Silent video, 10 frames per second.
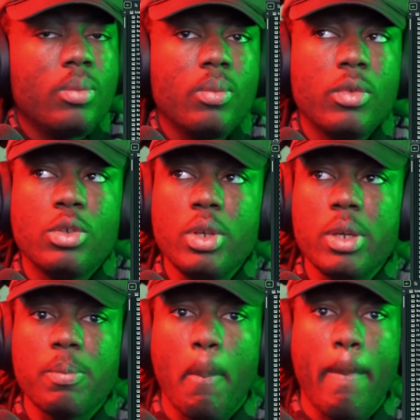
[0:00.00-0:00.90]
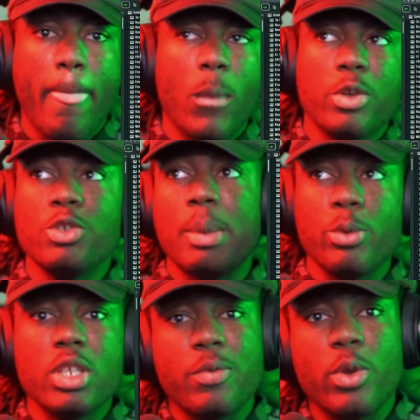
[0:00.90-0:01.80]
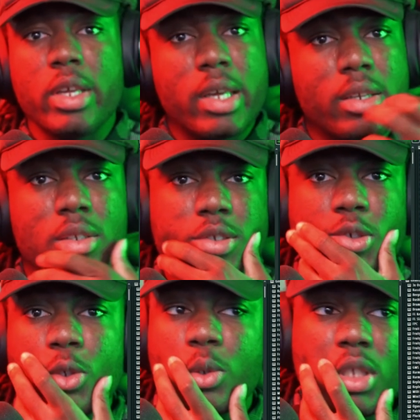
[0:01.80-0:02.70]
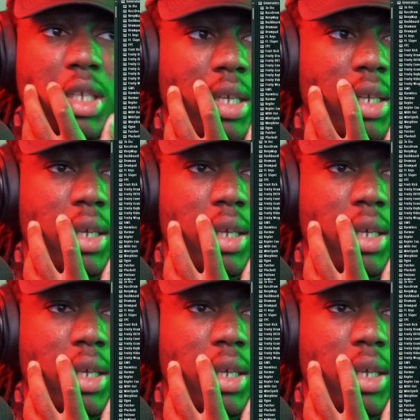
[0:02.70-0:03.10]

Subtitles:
So yeah, the reason I'm doing this video again is just to say,